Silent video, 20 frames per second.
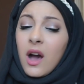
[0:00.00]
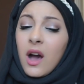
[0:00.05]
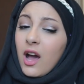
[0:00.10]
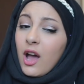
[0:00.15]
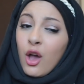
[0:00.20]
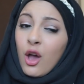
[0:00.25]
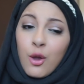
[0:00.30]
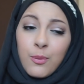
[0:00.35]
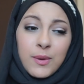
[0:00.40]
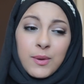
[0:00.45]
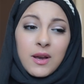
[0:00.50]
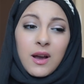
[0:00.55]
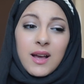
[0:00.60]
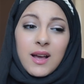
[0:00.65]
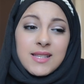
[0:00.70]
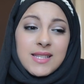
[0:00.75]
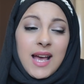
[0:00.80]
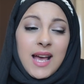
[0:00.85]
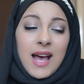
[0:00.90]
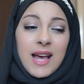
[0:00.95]
I hope you
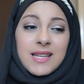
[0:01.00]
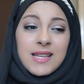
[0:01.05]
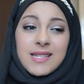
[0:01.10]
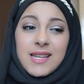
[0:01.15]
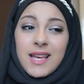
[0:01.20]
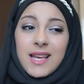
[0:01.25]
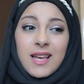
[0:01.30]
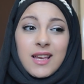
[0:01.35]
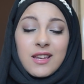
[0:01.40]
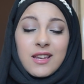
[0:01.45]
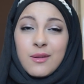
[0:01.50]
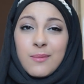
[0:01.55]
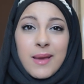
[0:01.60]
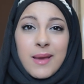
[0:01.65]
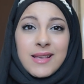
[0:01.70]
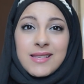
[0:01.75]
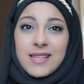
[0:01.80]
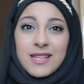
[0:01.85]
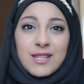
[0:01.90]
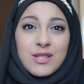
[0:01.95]
guys had an
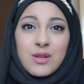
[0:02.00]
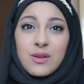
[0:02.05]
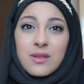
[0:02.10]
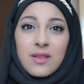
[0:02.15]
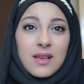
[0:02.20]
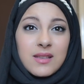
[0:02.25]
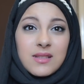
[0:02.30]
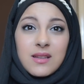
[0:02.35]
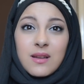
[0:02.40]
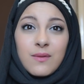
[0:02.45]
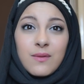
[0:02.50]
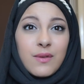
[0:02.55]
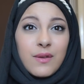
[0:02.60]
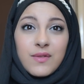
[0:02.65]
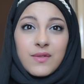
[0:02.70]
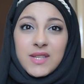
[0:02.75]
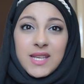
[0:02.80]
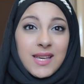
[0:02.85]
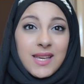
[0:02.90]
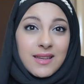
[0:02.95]
amazing
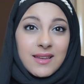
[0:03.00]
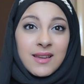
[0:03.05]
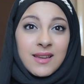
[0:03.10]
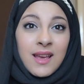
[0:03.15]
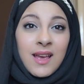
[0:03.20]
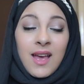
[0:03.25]
2015.